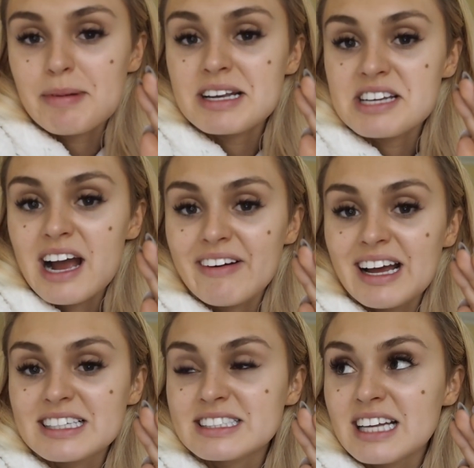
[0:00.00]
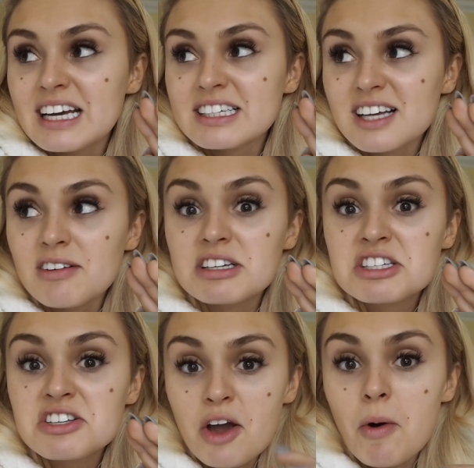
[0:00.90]
a bit of dairy yesterday because I was
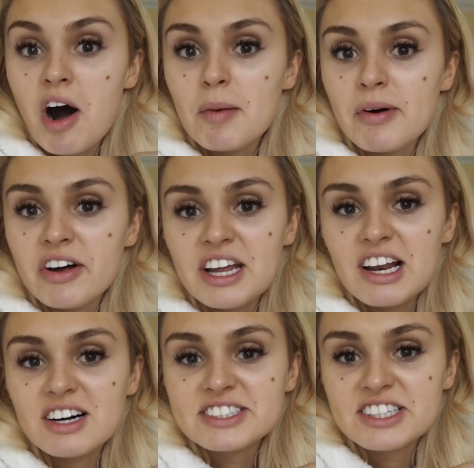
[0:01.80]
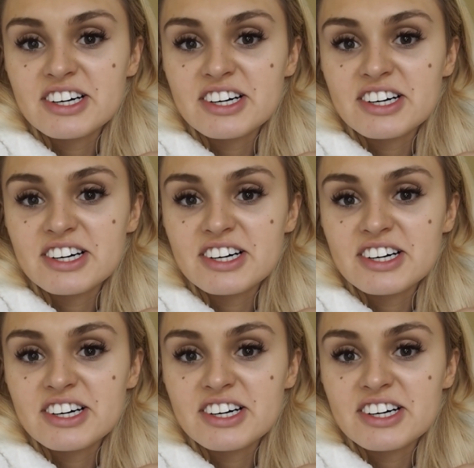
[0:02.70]
so heartburny last